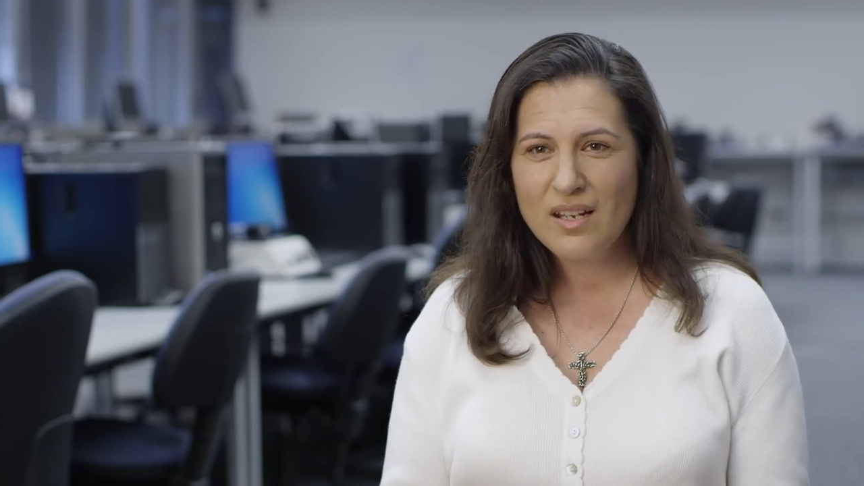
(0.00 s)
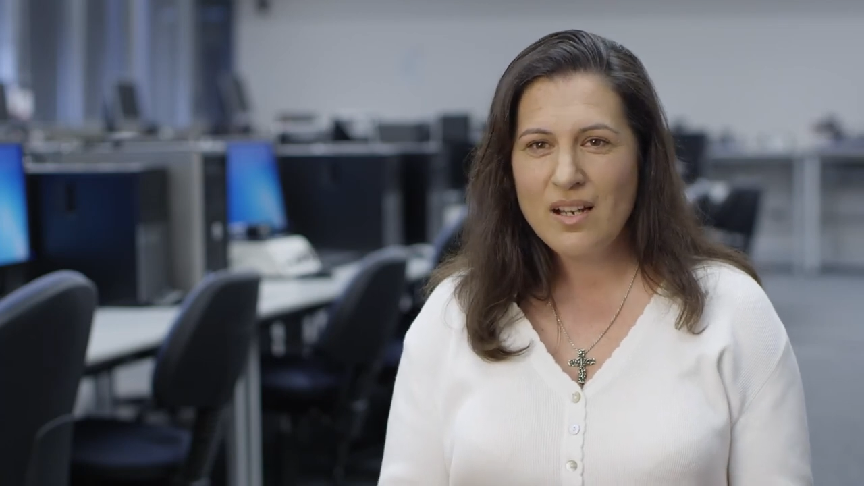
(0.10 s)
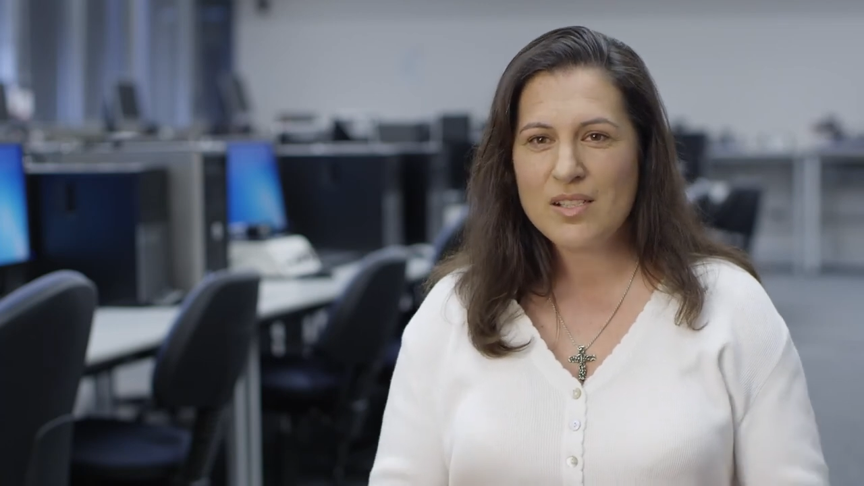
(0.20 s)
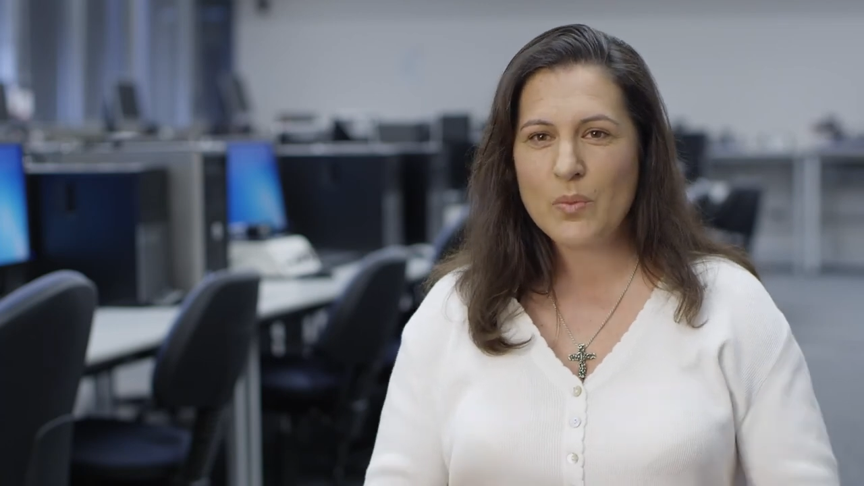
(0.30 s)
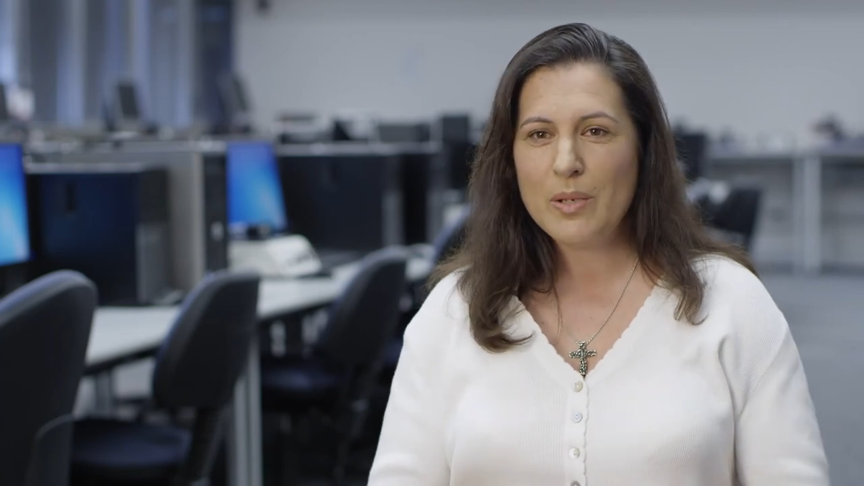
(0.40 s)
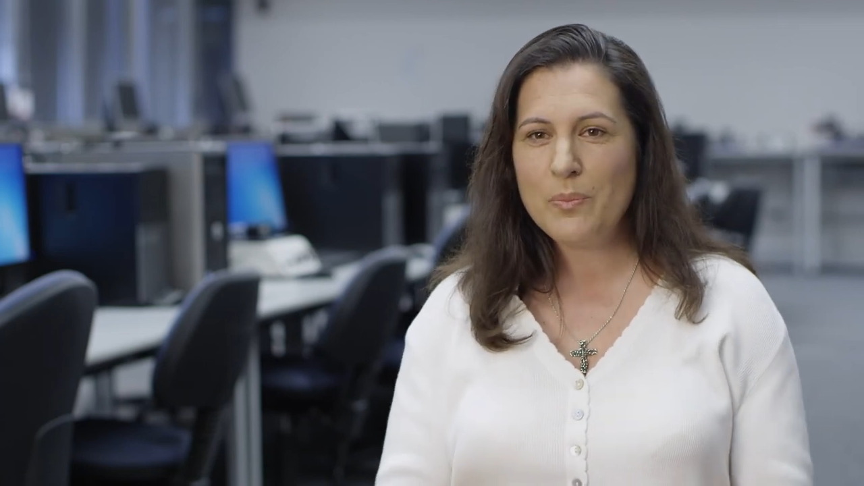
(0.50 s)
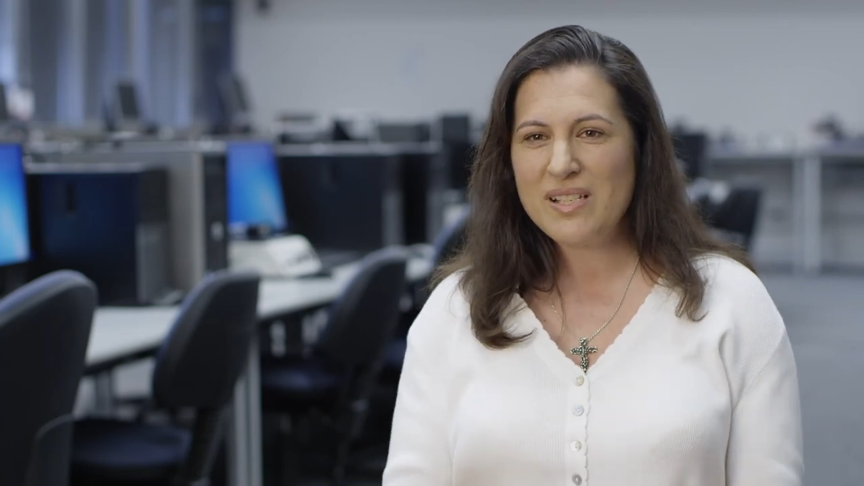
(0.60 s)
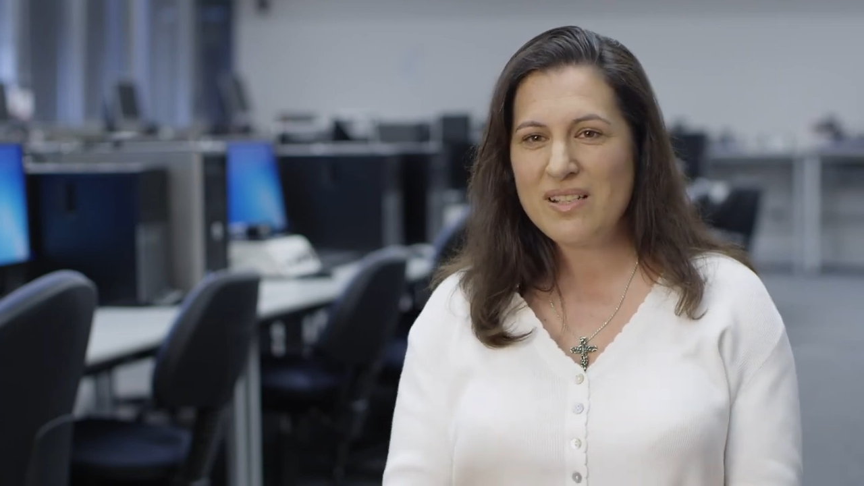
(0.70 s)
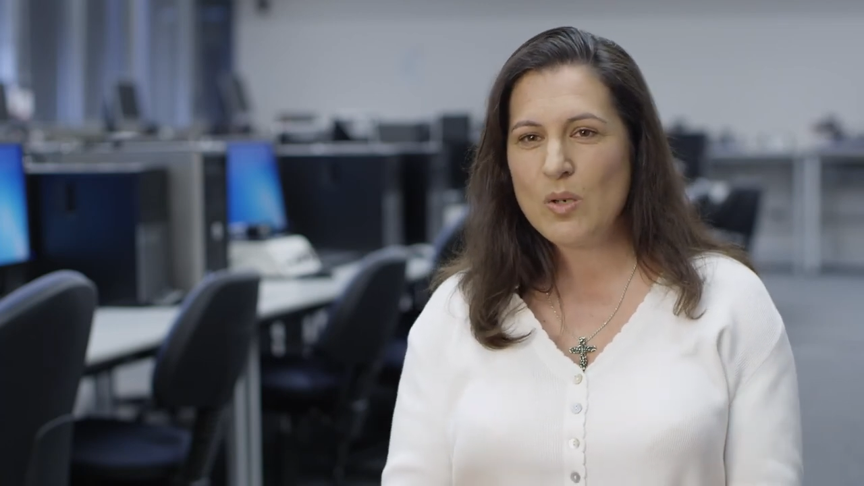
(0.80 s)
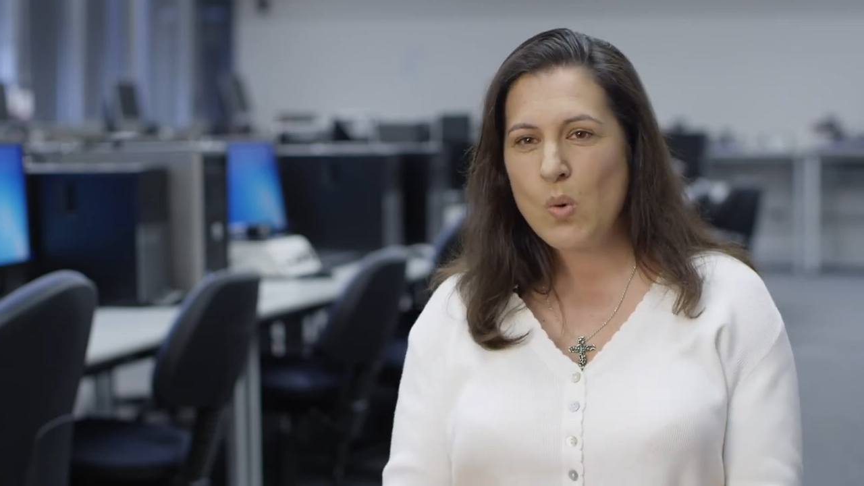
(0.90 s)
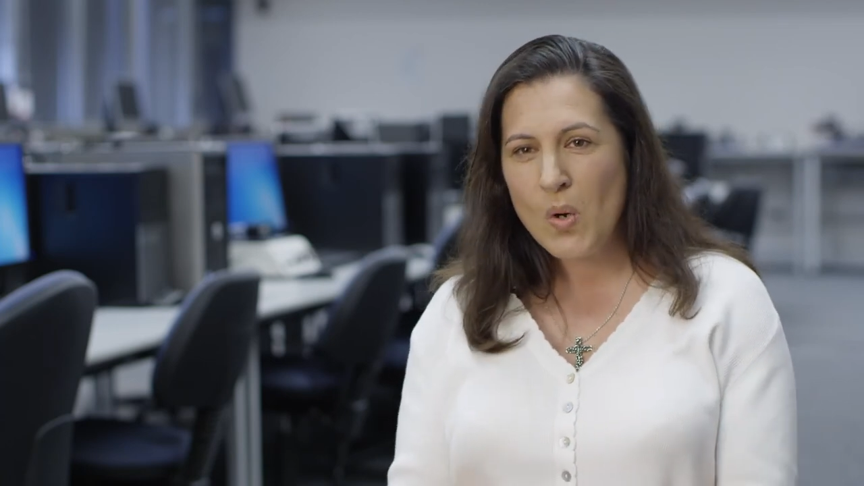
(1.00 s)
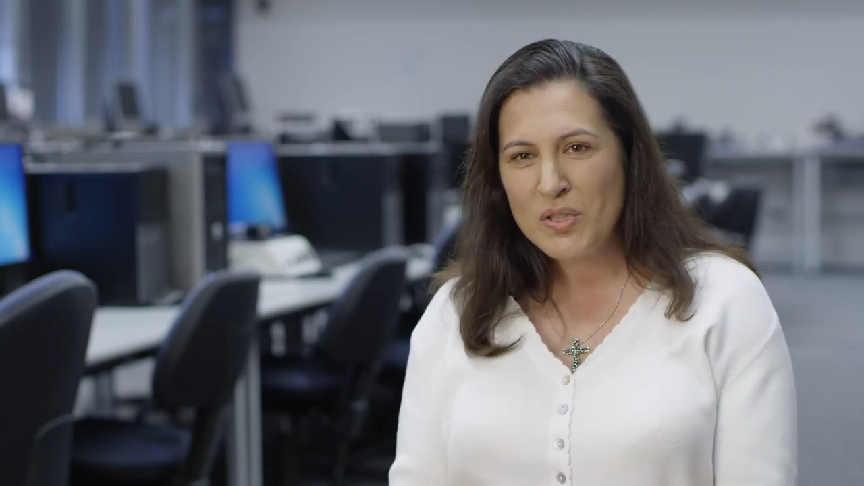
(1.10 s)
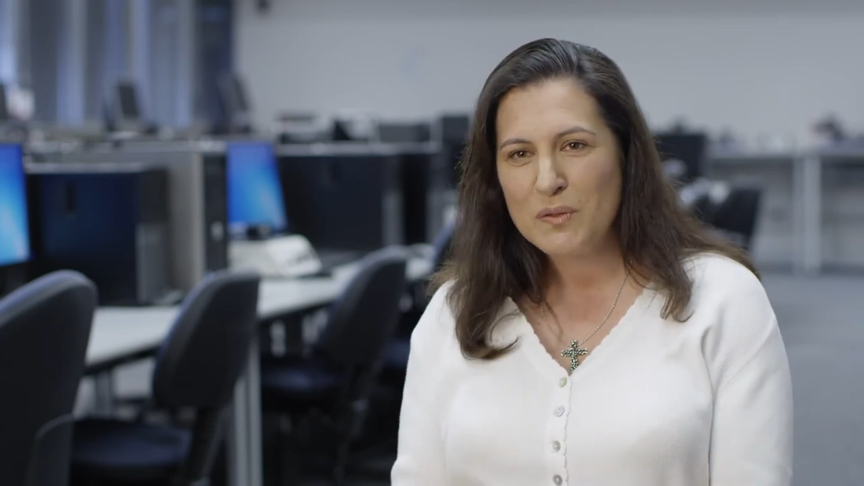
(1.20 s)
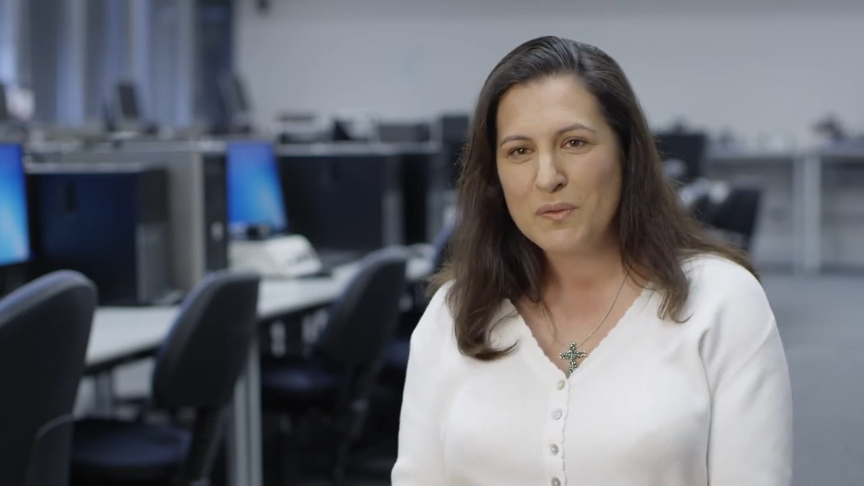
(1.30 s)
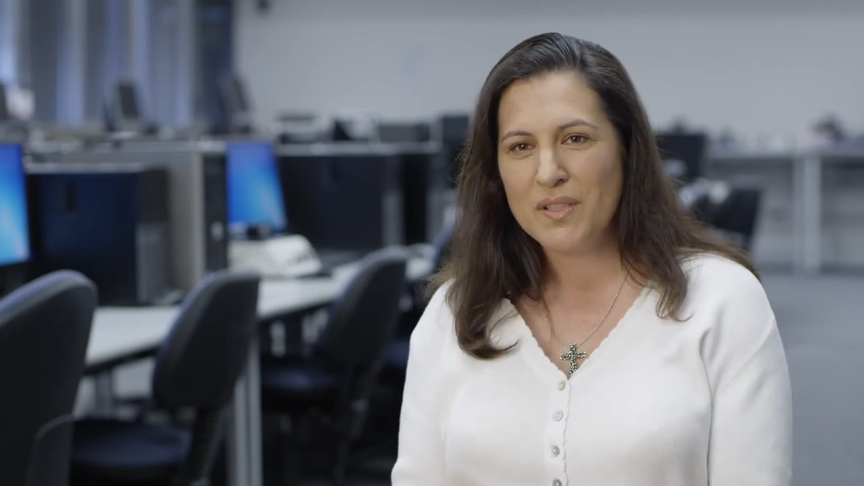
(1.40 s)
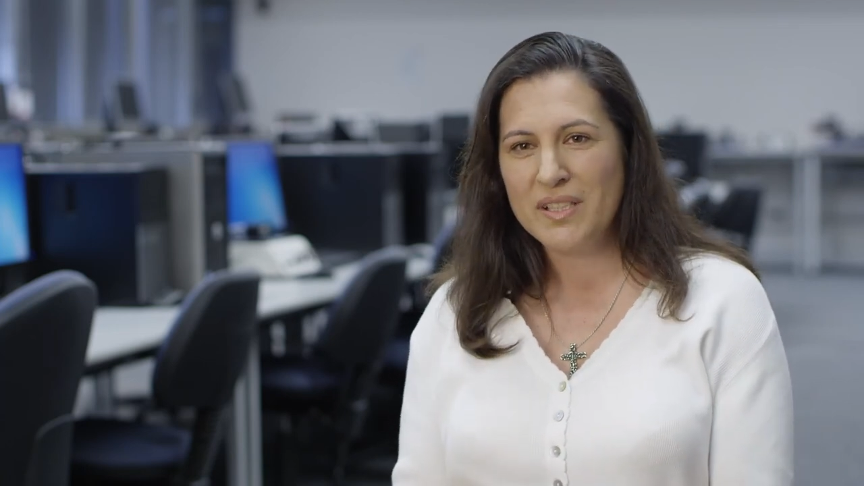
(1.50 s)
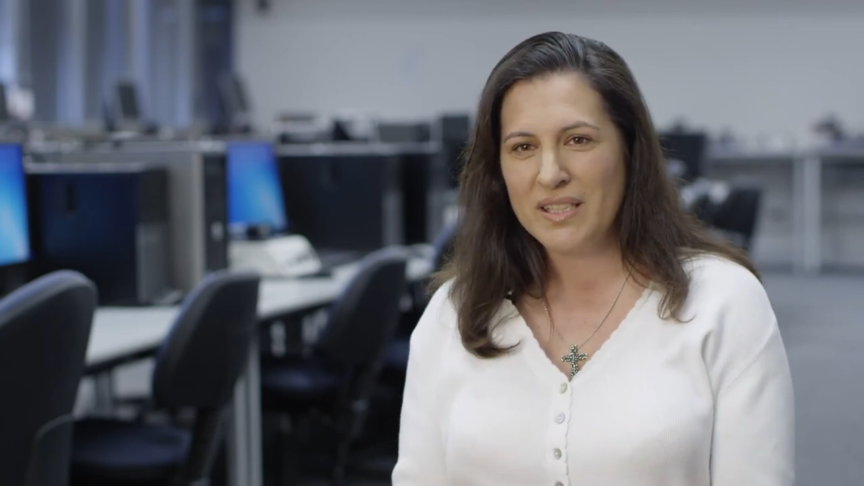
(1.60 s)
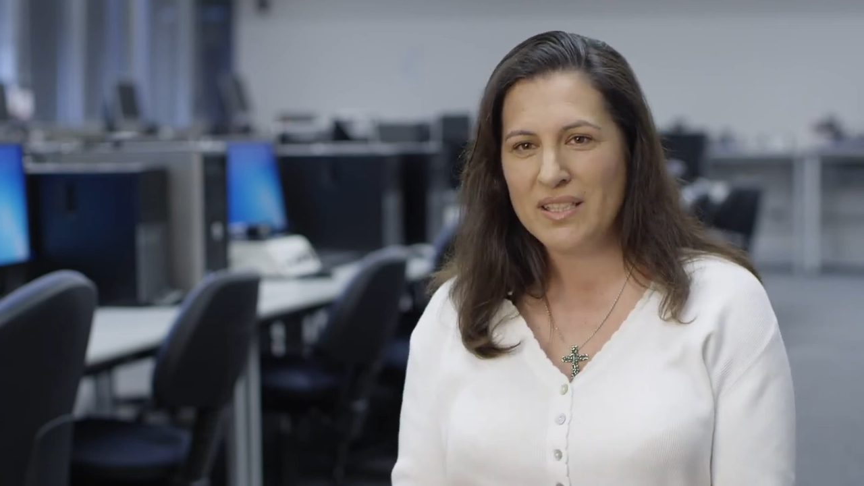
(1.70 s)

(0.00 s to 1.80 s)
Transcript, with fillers: So we're busy quantifying